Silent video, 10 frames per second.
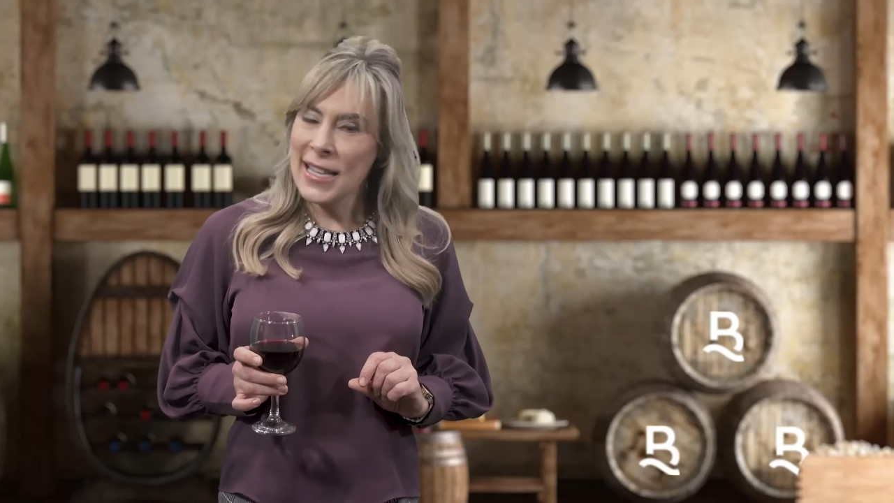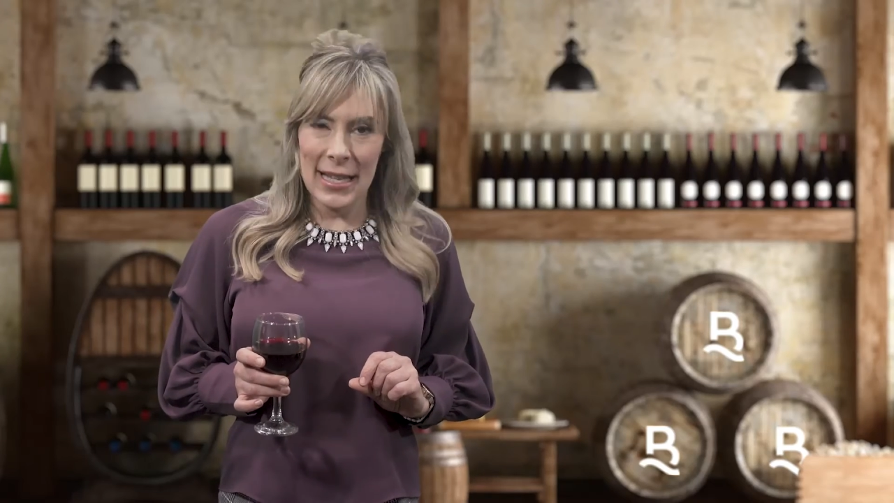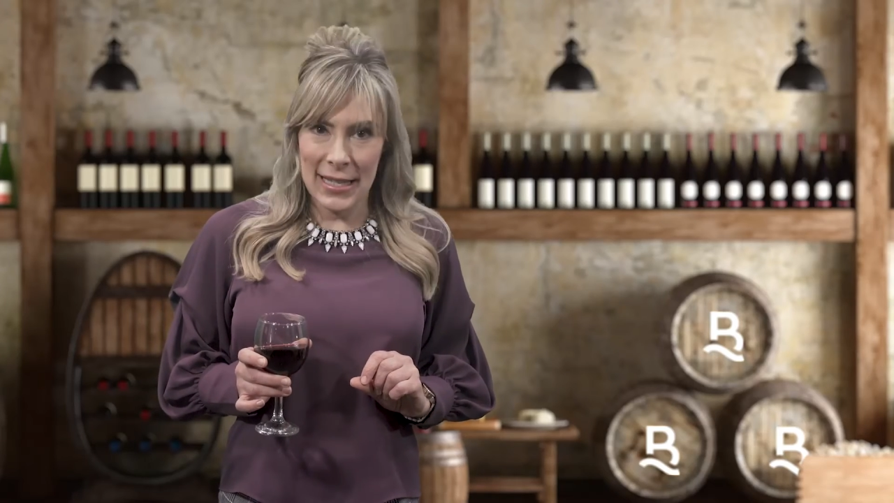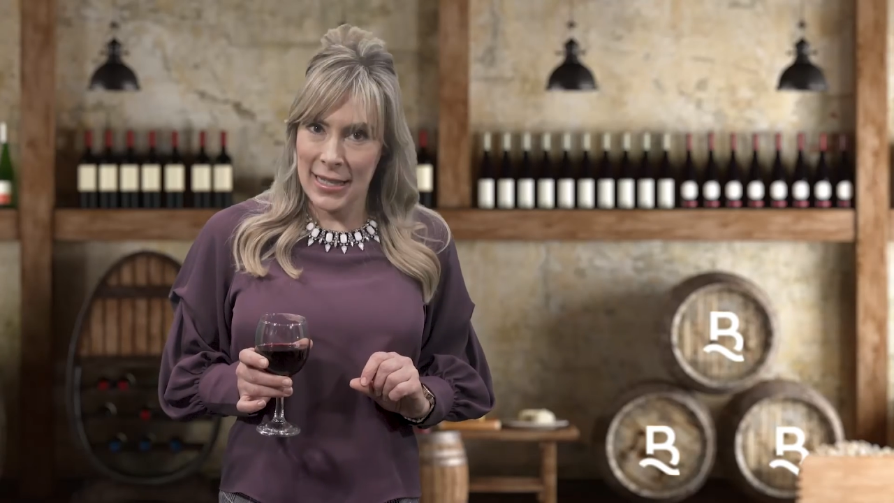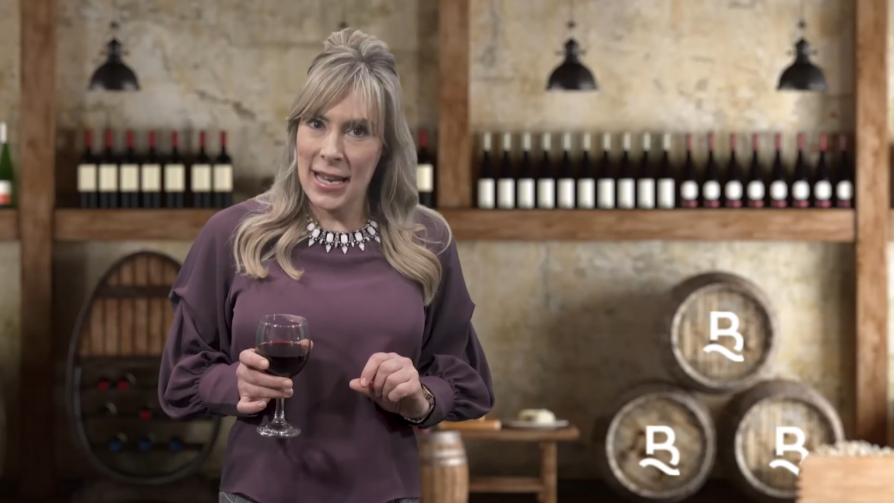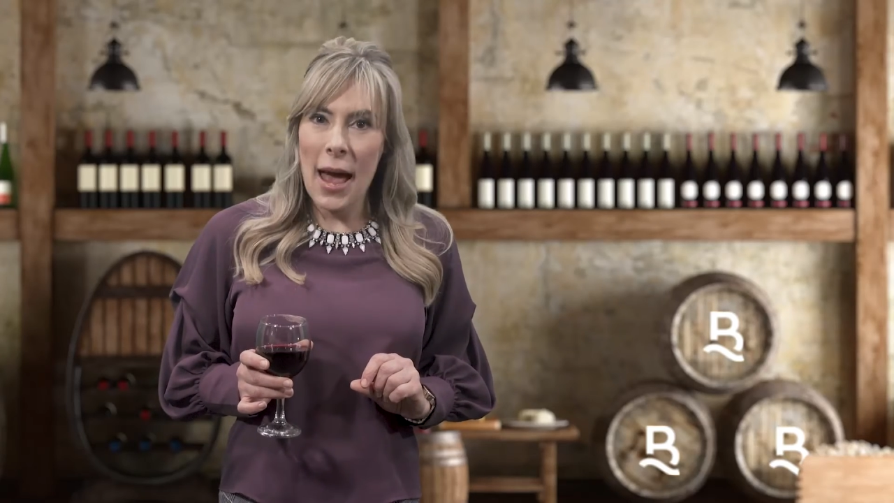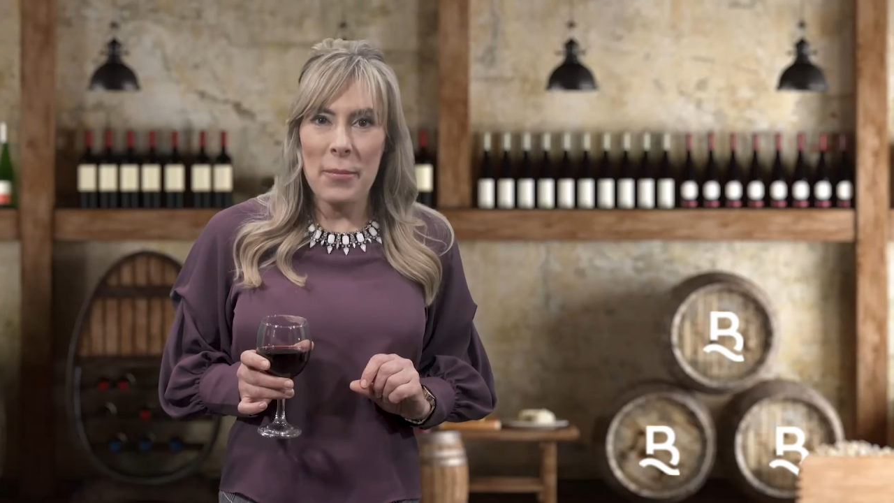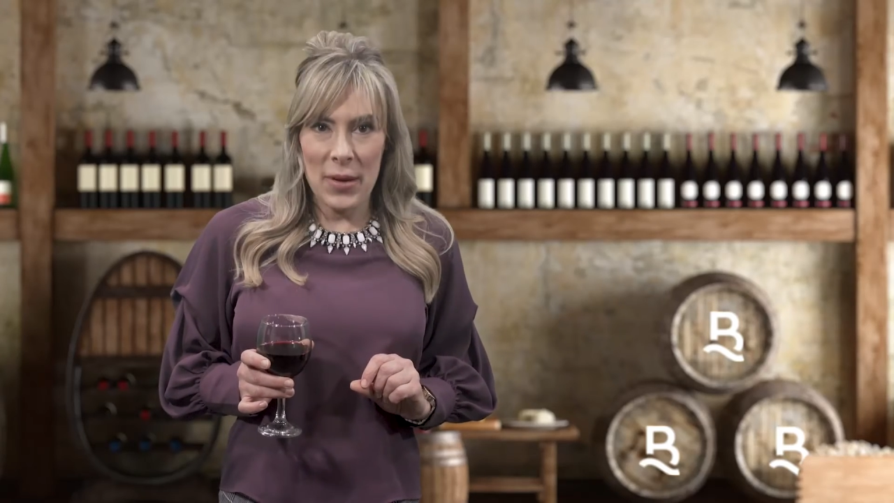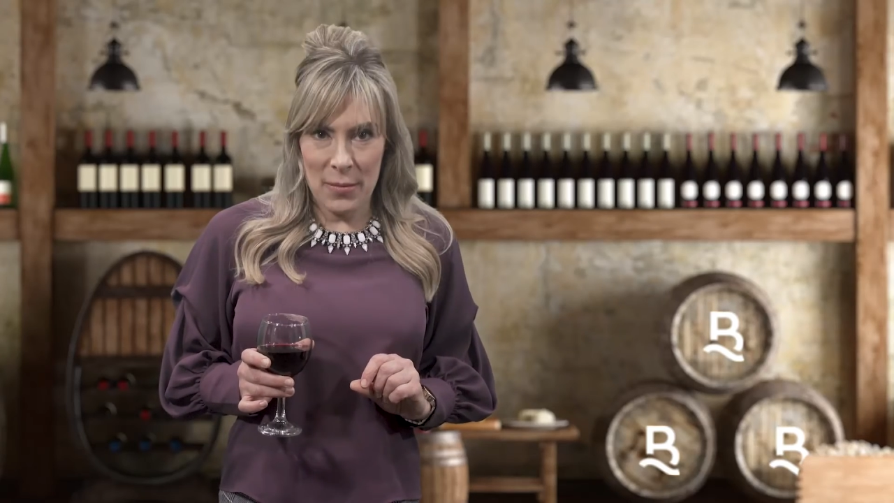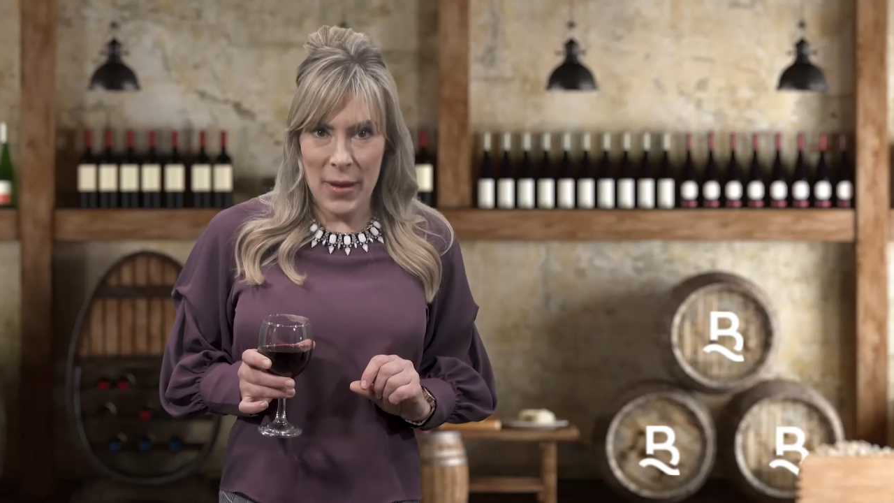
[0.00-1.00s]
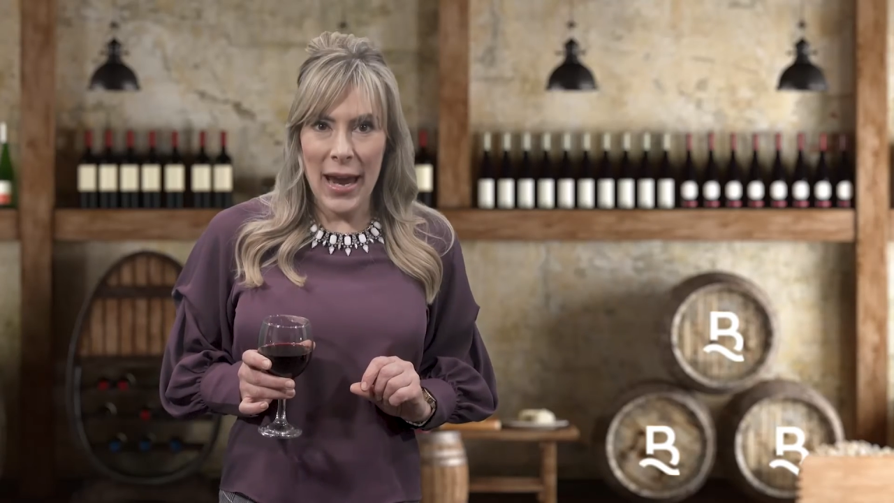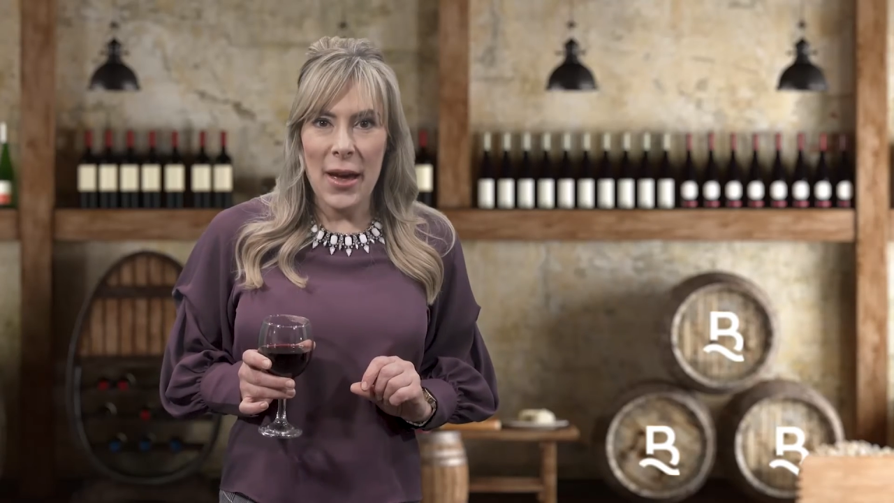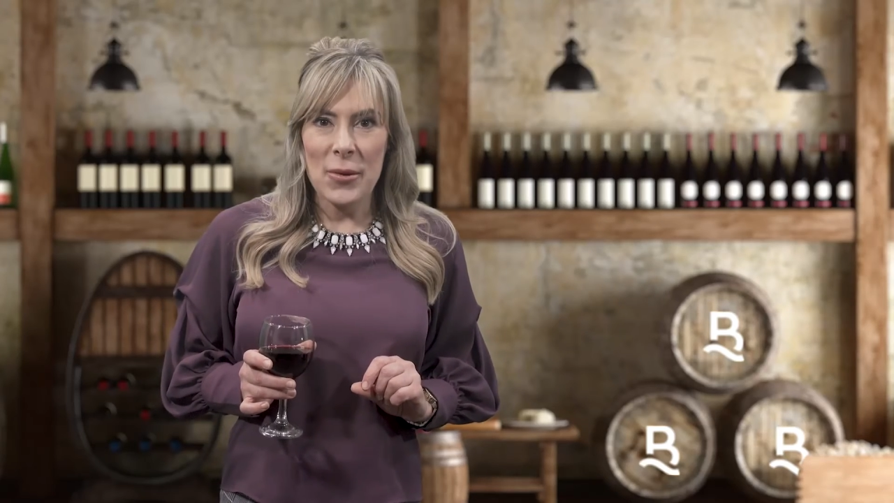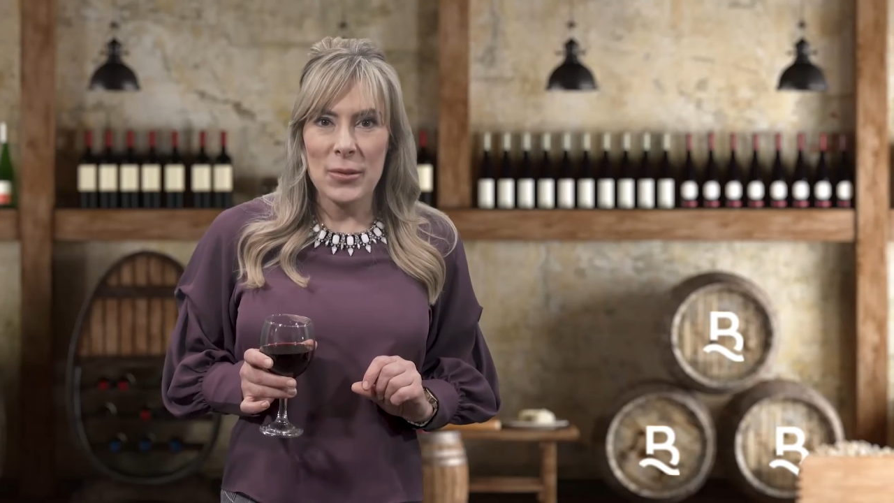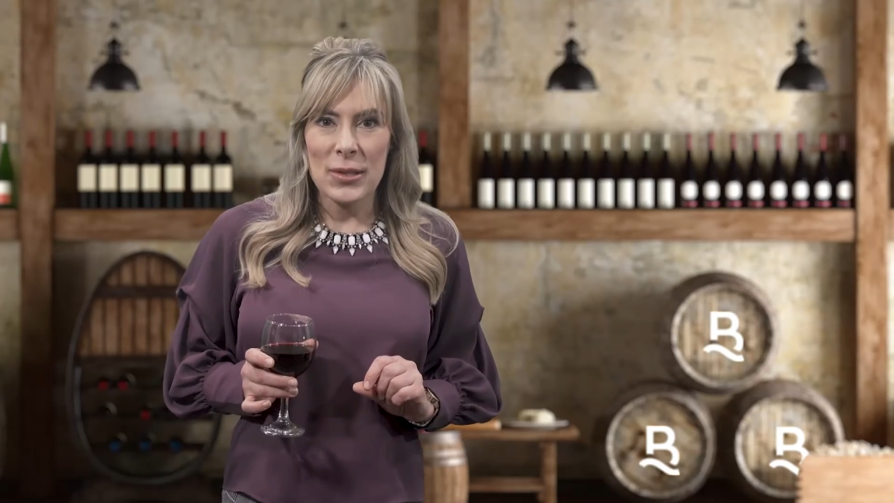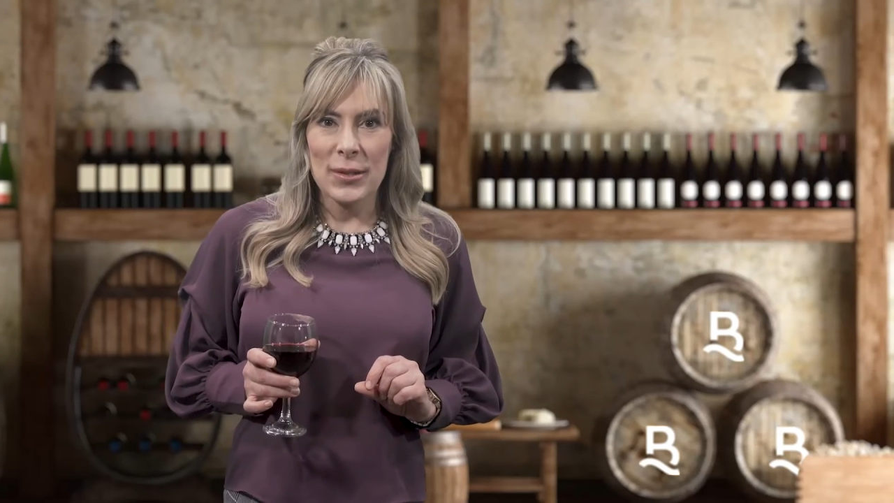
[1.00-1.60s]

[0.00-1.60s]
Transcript: that doesn't happen in my house.